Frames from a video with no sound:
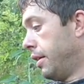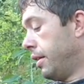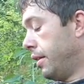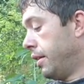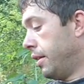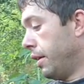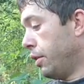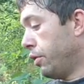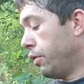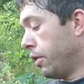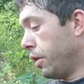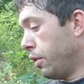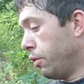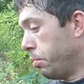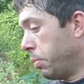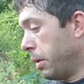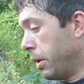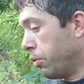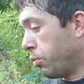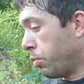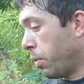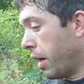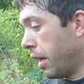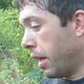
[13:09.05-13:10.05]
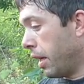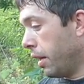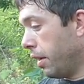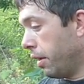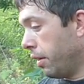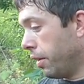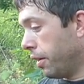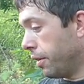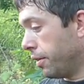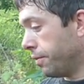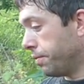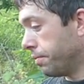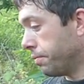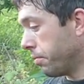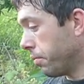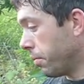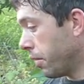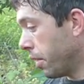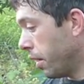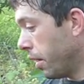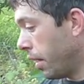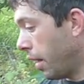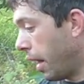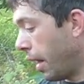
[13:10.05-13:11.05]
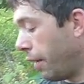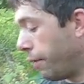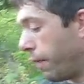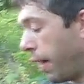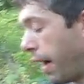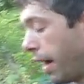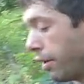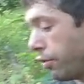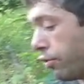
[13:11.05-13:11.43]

these, these bees right here, if I